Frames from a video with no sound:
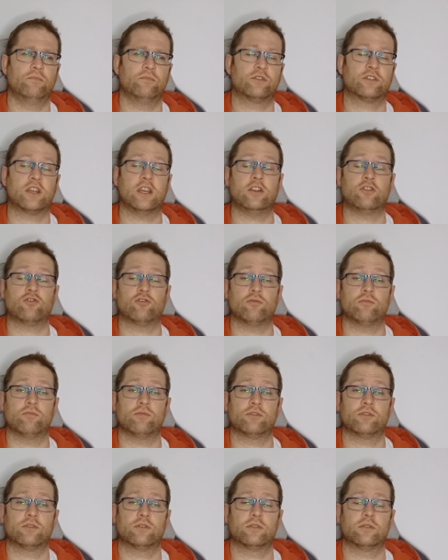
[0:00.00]
ski
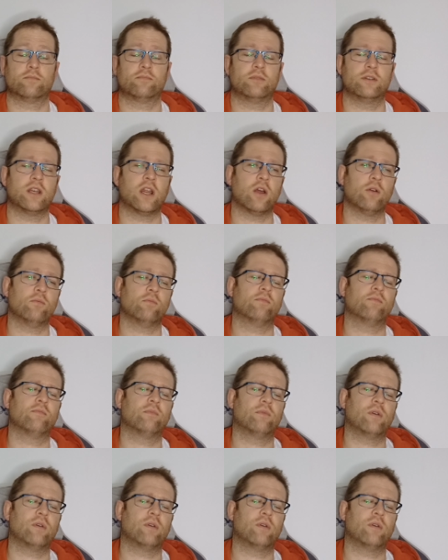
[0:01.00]
troops, but no,